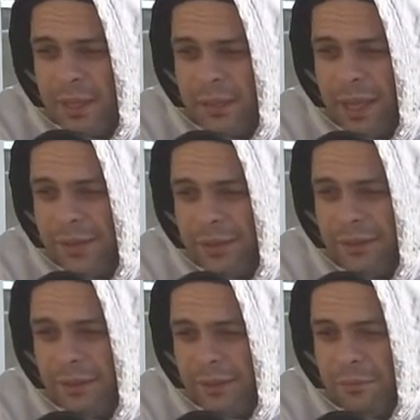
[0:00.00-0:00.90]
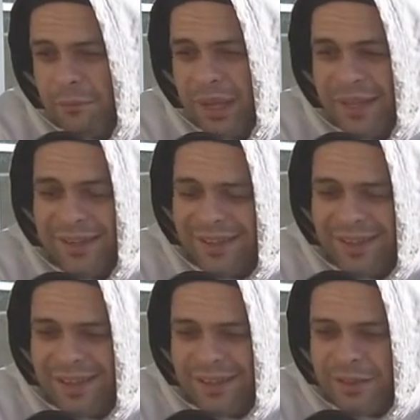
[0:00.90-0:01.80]
but
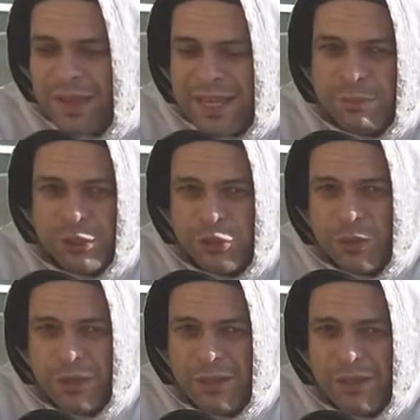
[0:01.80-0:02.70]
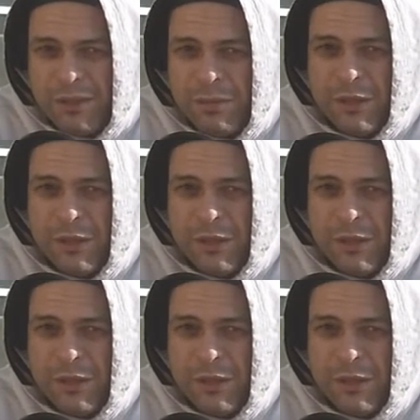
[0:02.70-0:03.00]
the vast majority of them,